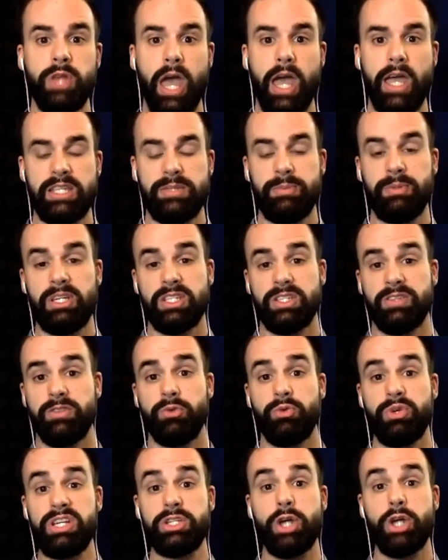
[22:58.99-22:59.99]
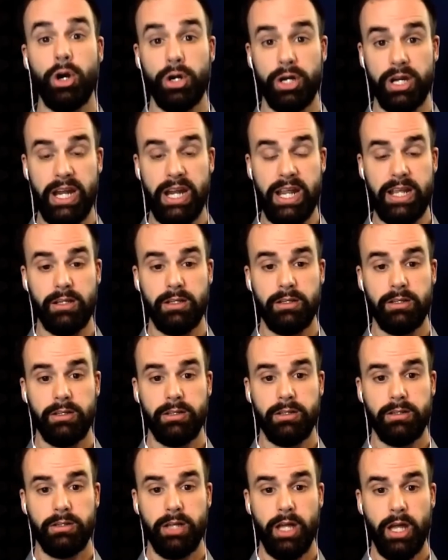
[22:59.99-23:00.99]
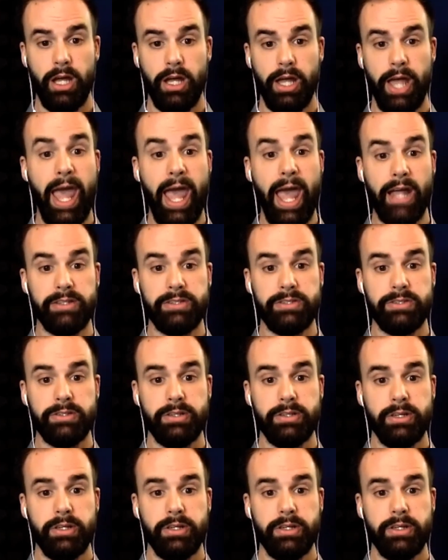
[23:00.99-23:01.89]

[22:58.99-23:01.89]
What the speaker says: that is because of the retargeting ads.